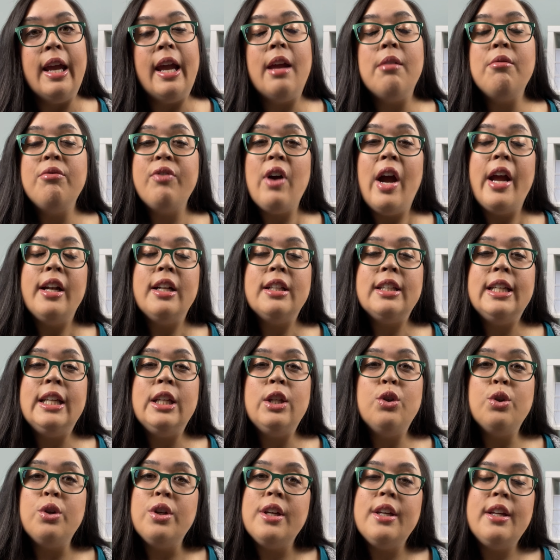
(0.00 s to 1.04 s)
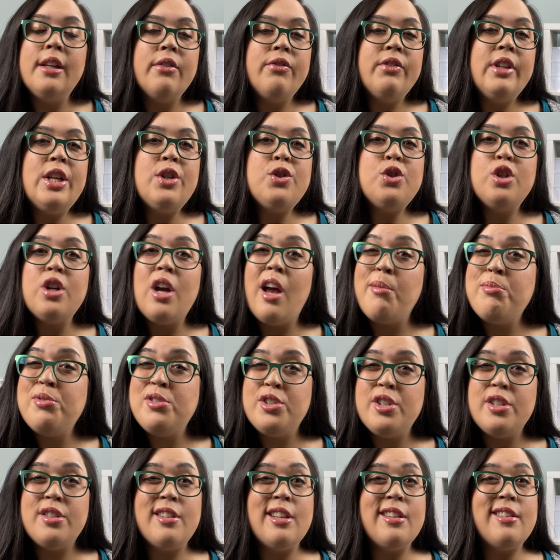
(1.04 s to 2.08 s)
And finally, you could give these jobs
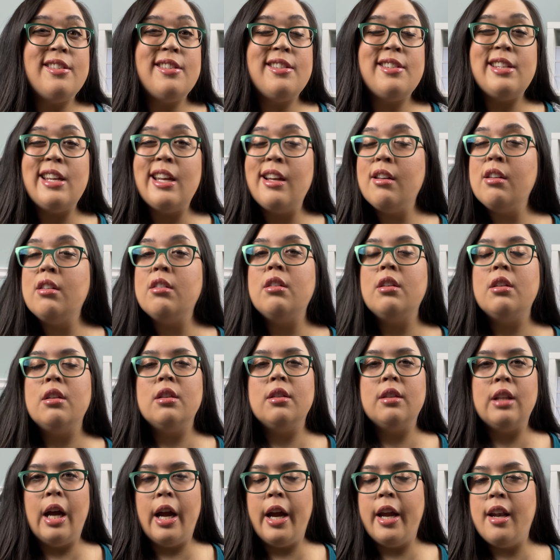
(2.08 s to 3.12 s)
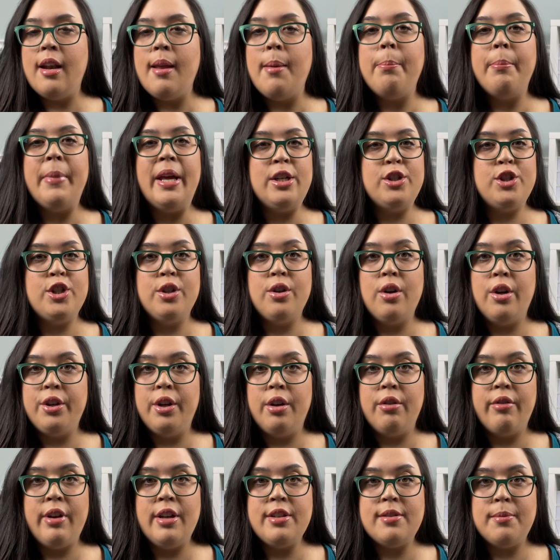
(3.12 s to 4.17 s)
just a single line mention on
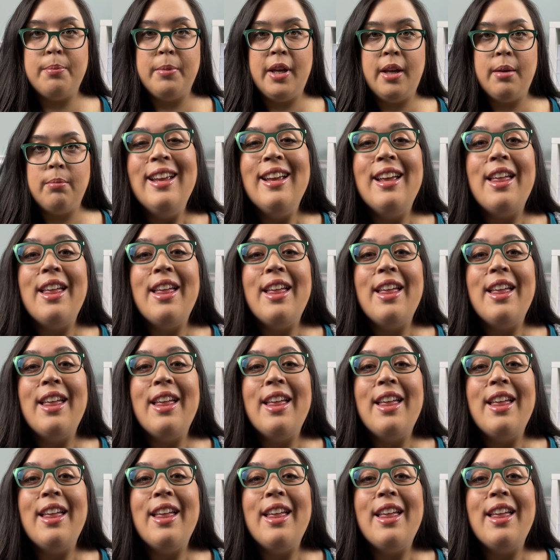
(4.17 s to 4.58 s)
your resume.